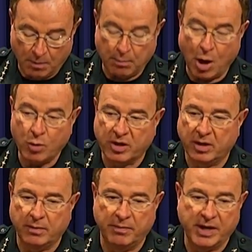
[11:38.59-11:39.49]
Boak,
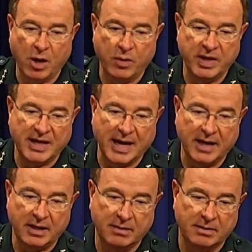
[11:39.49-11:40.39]

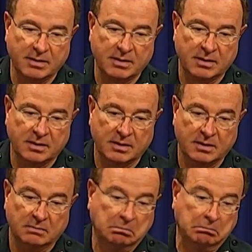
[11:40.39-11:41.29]
B-O-E-K.
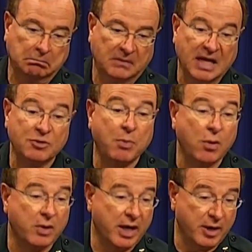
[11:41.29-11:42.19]
That's
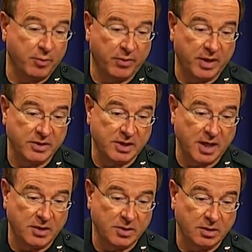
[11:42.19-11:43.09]
Polk County
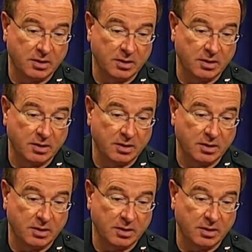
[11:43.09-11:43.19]
pronunciation.